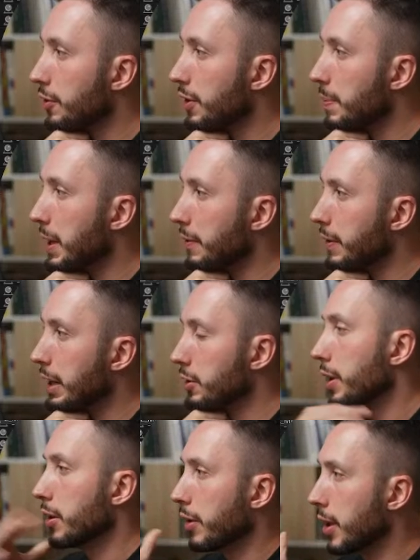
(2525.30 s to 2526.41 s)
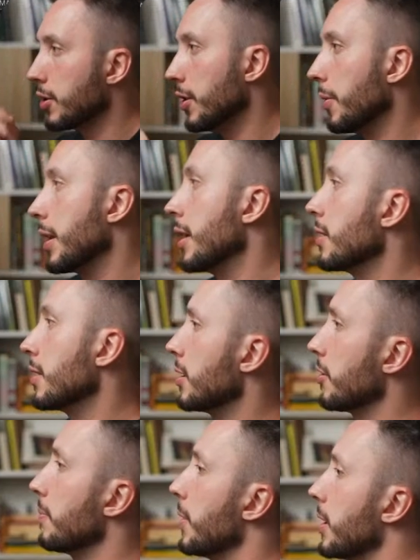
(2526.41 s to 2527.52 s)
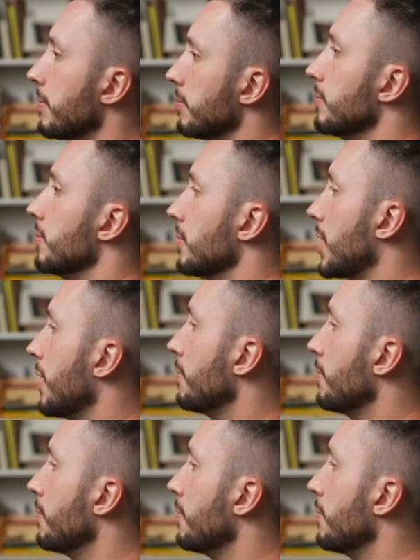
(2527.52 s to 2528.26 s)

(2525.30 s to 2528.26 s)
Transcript: feedback factor, I don't actually know what that does either, but kind of